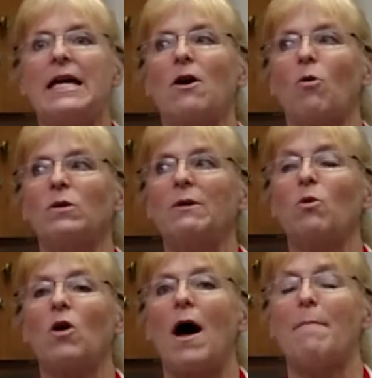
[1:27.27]
It only
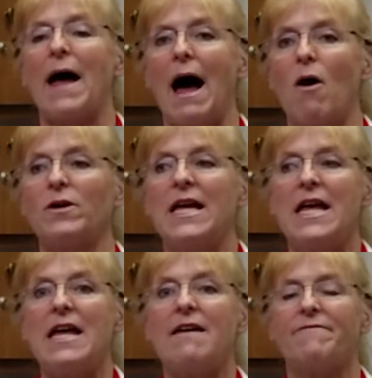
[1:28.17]
will come out
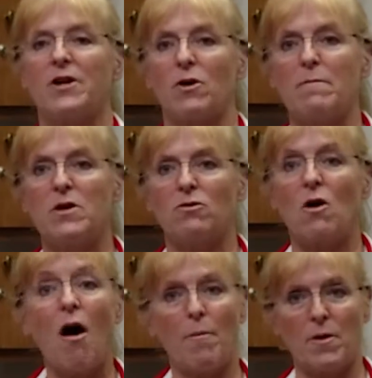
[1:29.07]
if they're
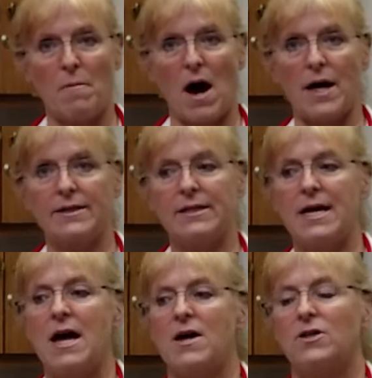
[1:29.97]
immune compromised.